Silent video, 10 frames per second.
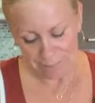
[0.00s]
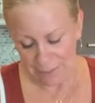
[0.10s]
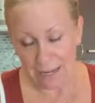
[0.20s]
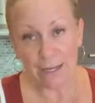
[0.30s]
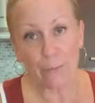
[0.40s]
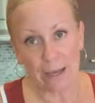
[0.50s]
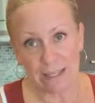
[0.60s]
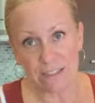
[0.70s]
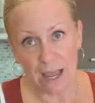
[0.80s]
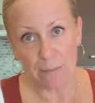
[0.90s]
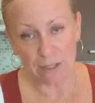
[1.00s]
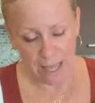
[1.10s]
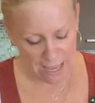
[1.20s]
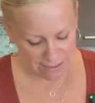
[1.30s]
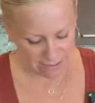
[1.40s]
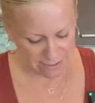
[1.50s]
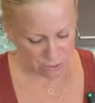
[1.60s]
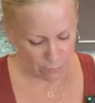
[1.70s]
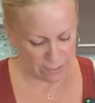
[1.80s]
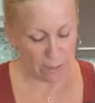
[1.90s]
But anyways, I'm glad that
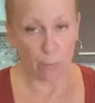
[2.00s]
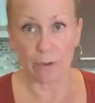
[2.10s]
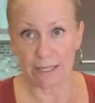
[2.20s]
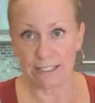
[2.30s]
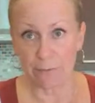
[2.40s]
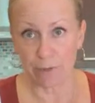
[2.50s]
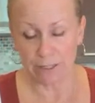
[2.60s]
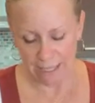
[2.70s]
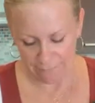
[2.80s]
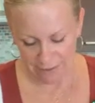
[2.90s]
this weekend we'll get some relief.